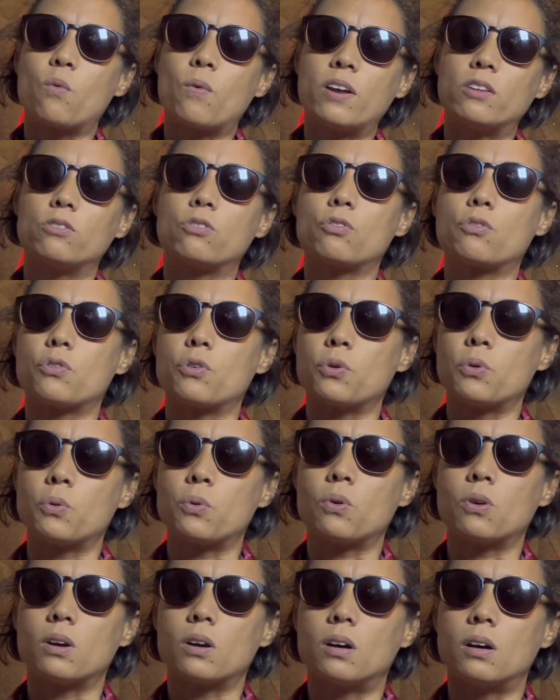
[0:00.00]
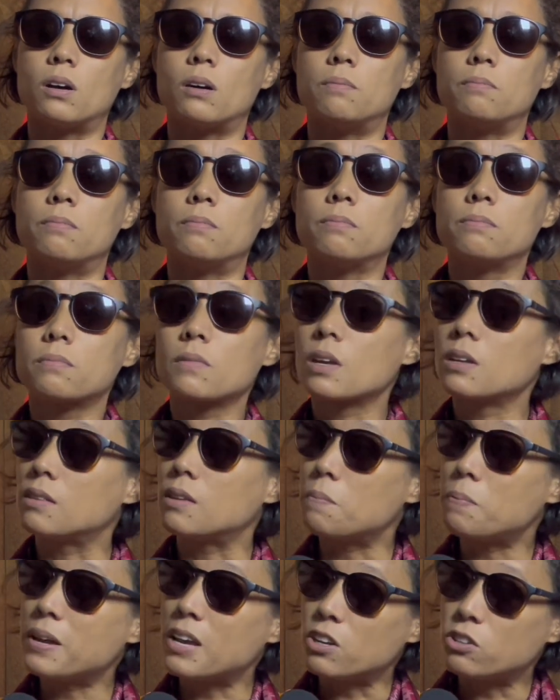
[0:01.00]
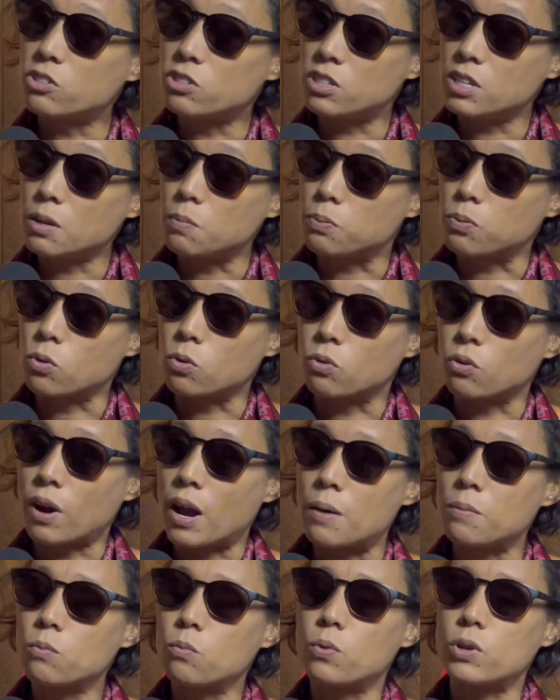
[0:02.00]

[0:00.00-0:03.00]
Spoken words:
went through the PhD program,